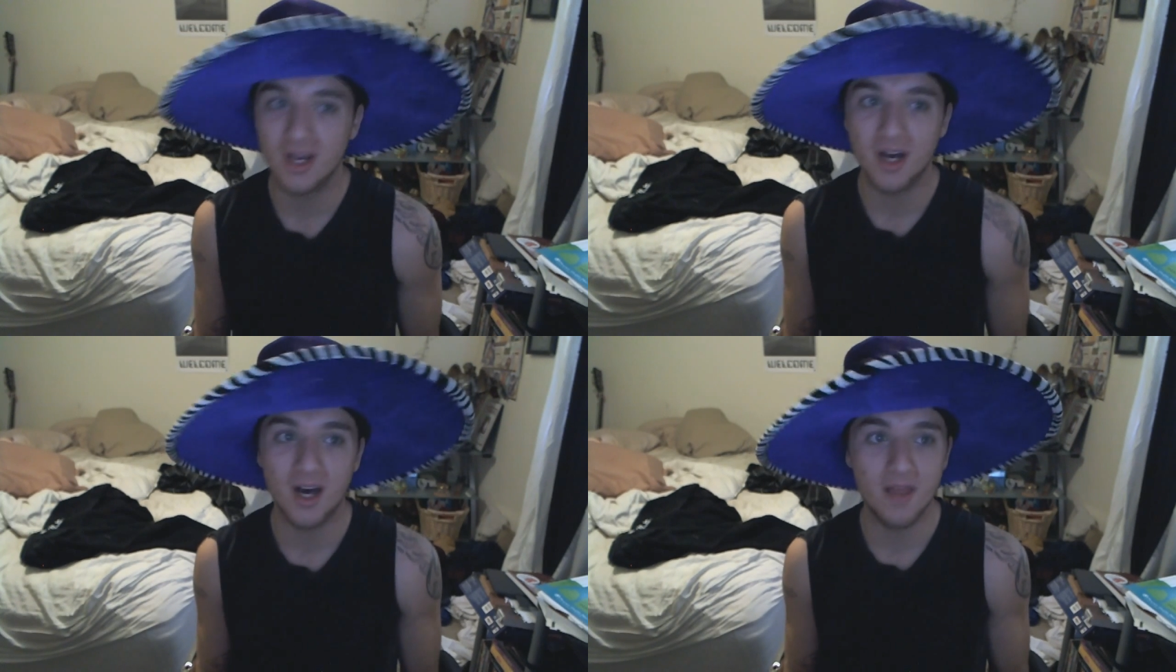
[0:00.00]

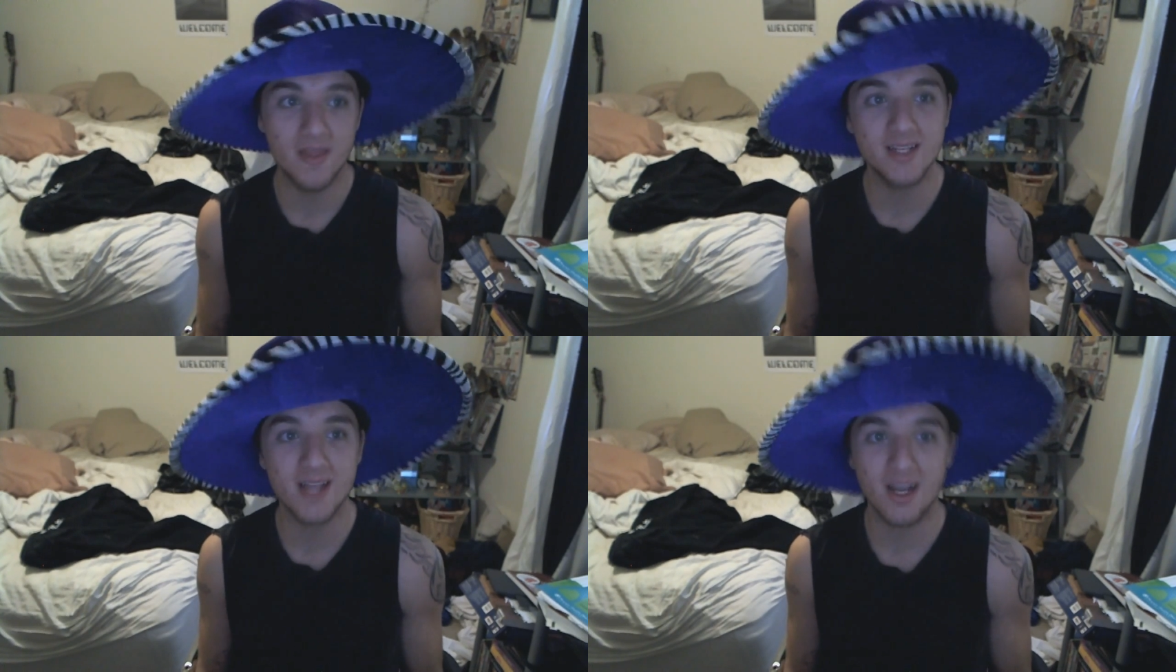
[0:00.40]
And
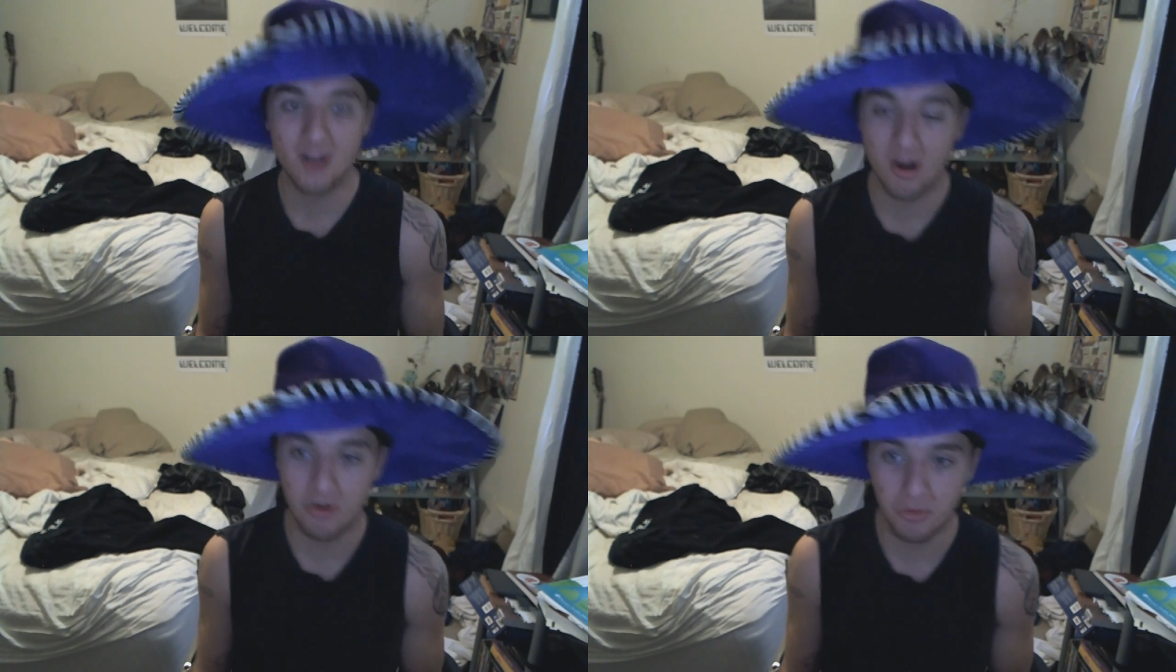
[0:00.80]
they attack
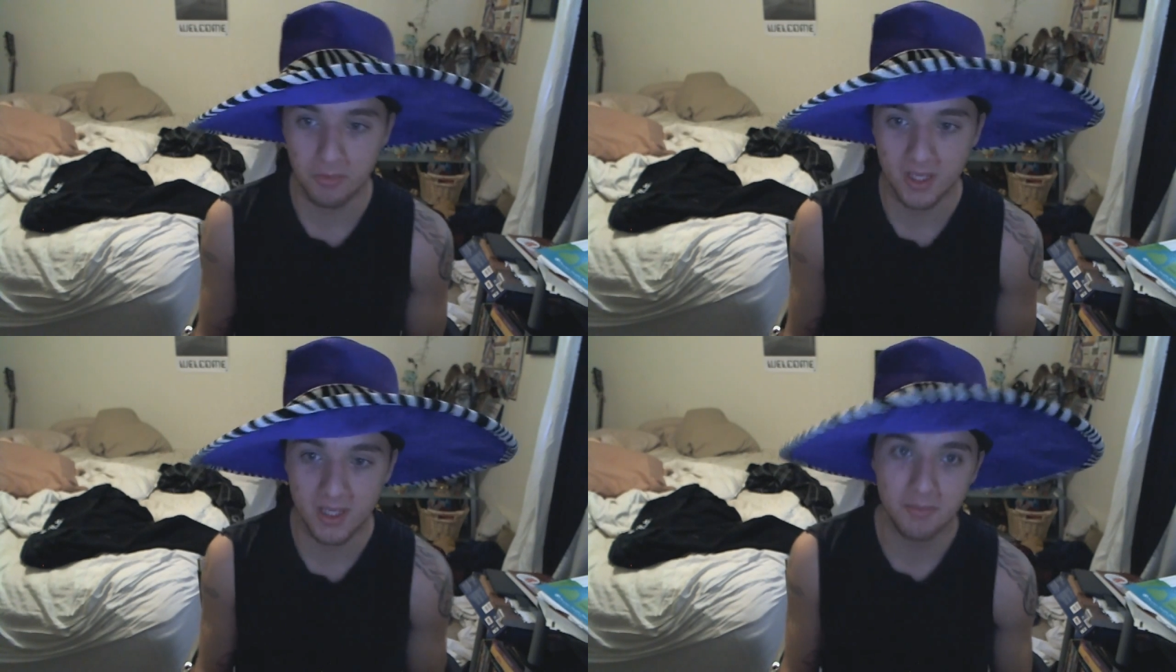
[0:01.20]
Naruto and
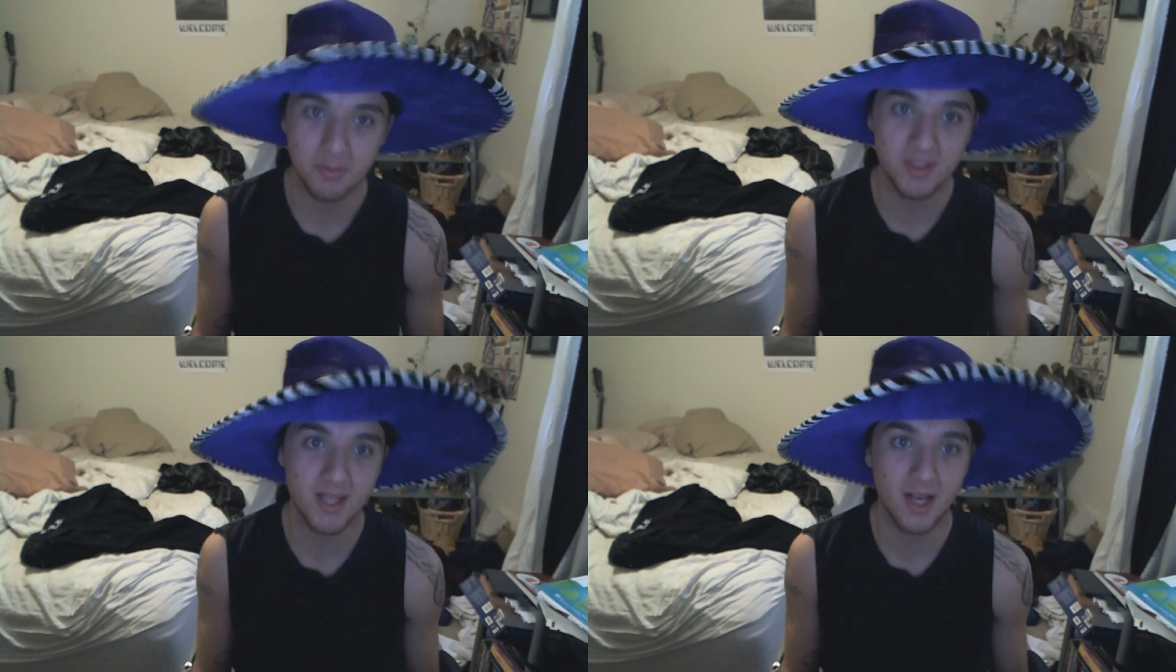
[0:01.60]
B. And
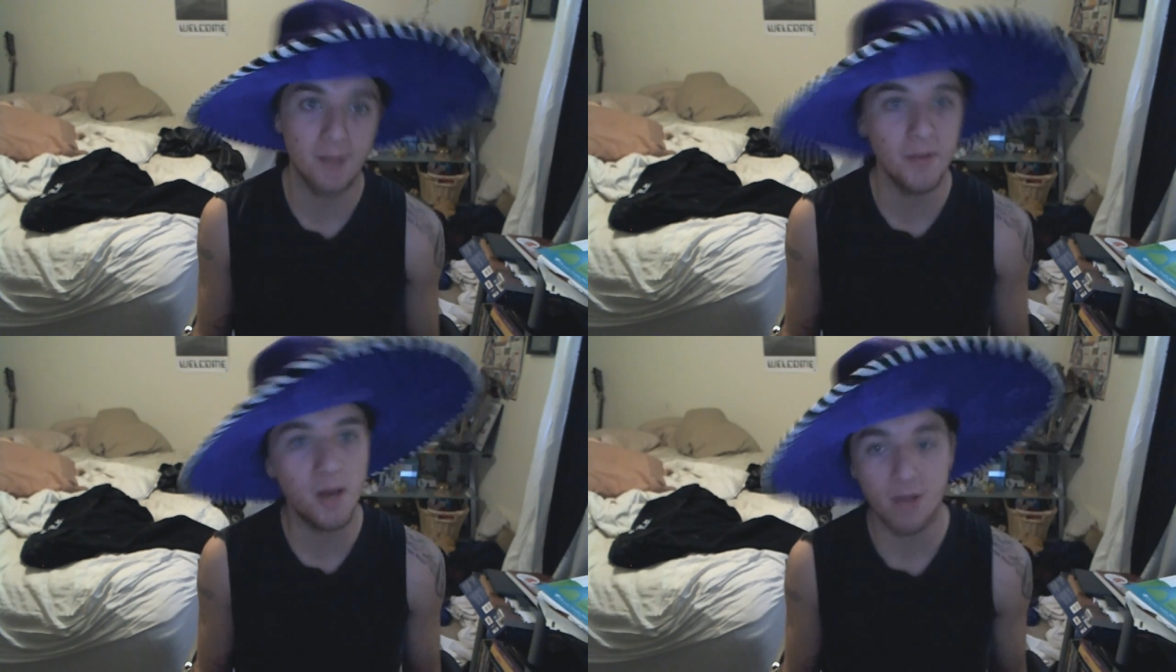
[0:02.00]
B's like,
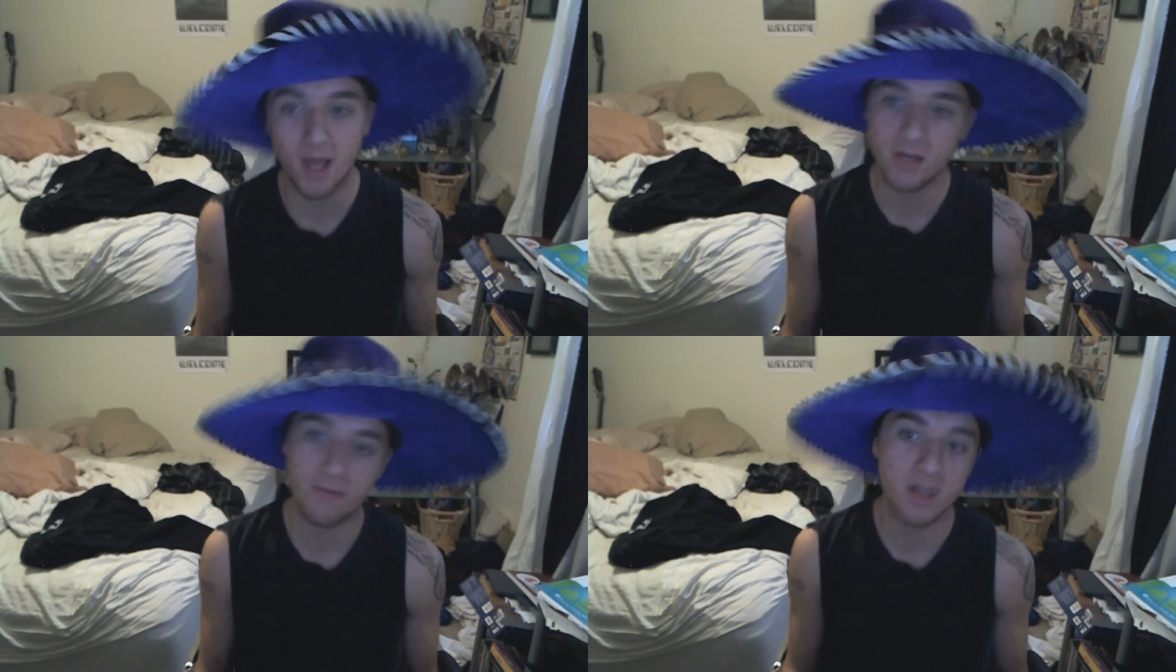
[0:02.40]
"I'm not
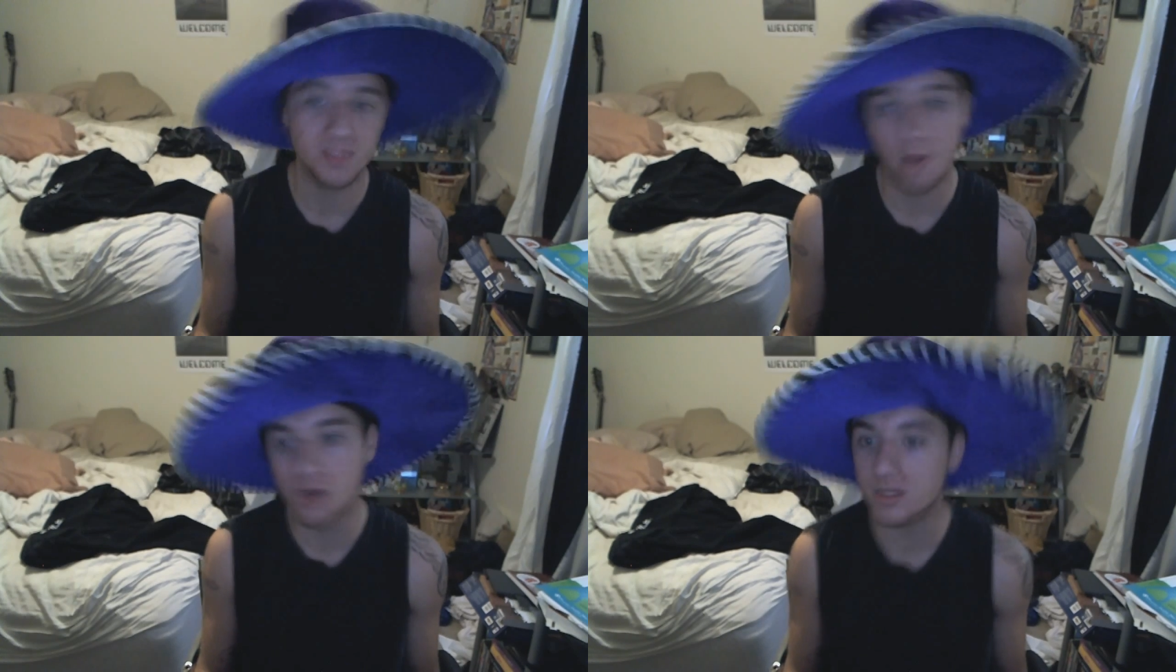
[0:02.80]
blinded by
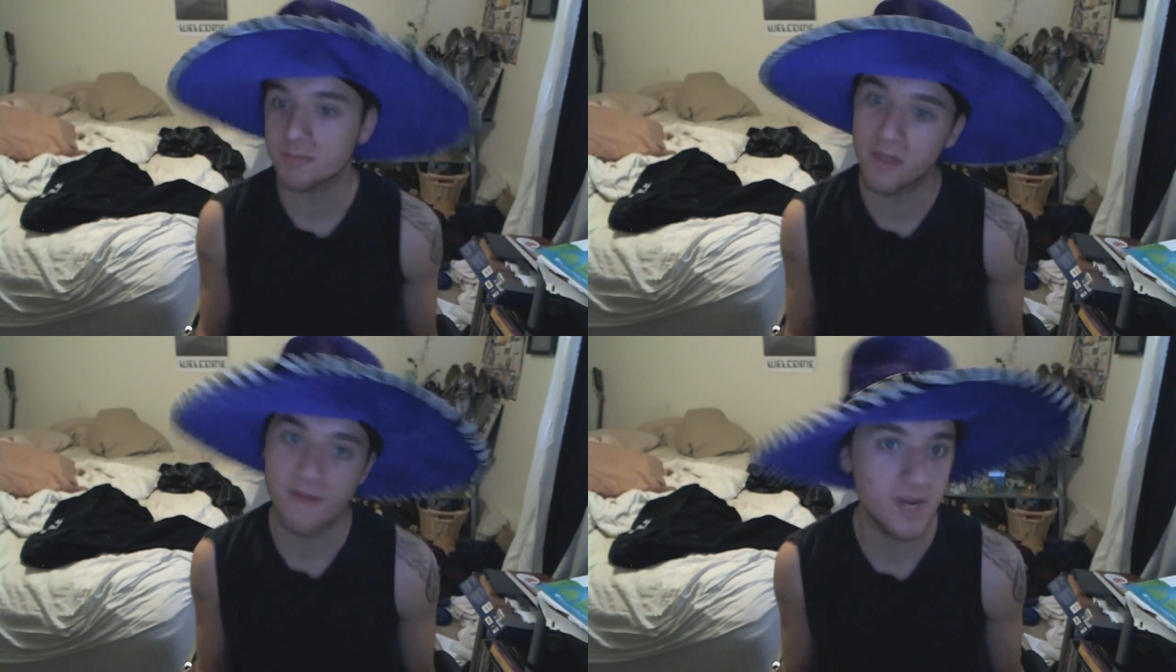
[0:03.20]
sparks,
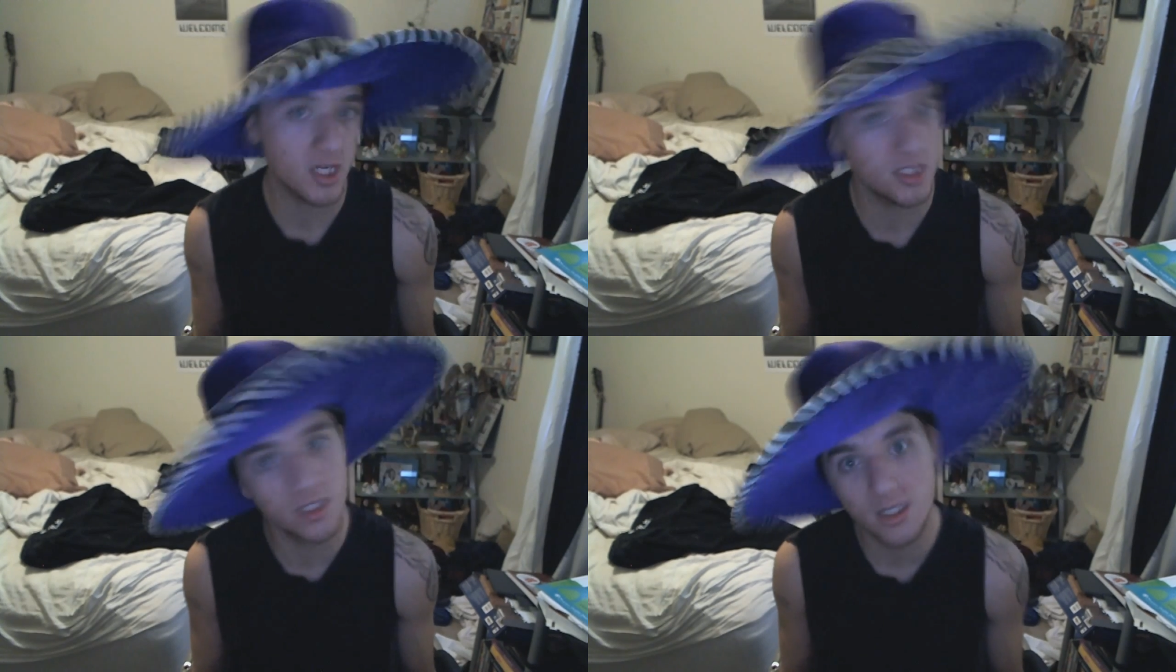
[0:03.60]

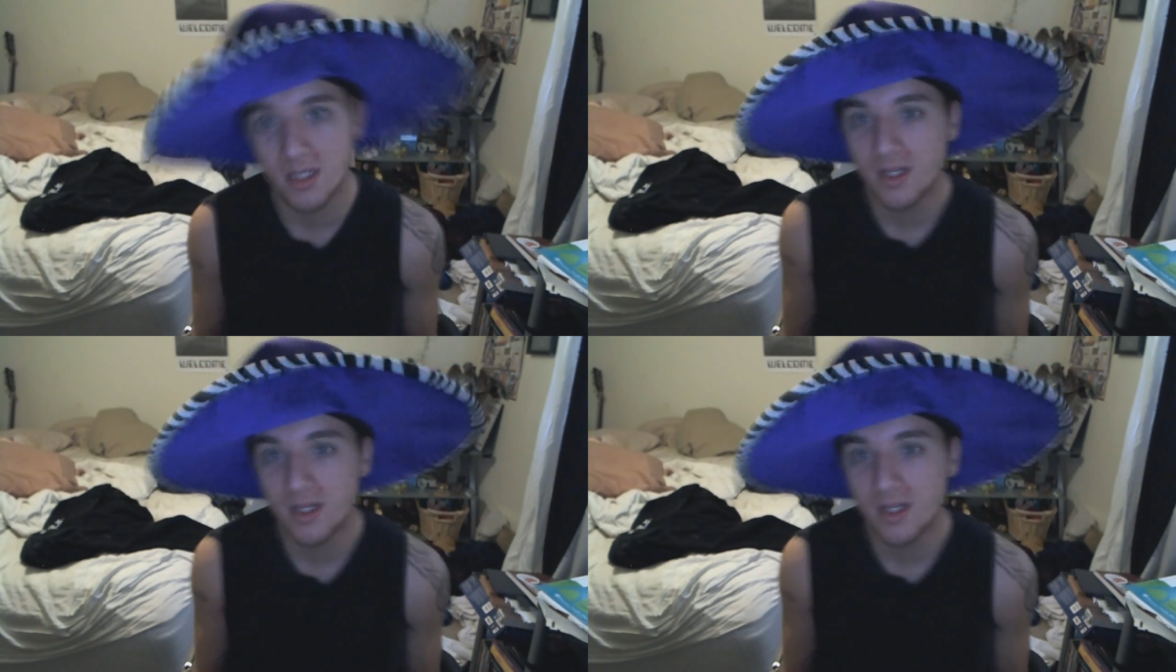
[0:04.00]
motherfucker!"